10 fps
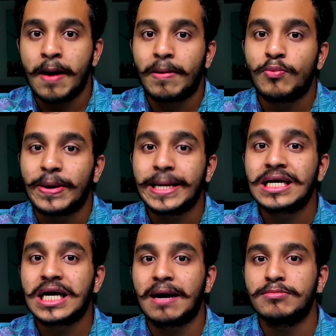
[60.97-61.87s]
But when
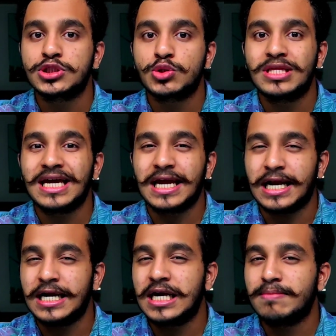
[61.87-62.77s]
it comes to the
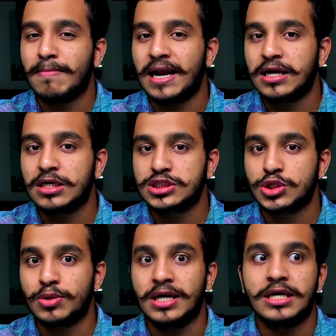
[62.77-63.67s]
Indian medical
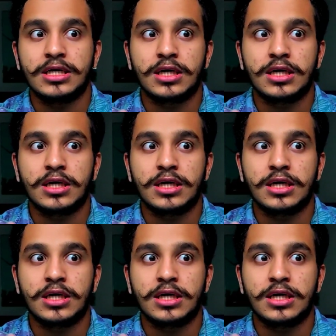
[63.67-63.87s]
student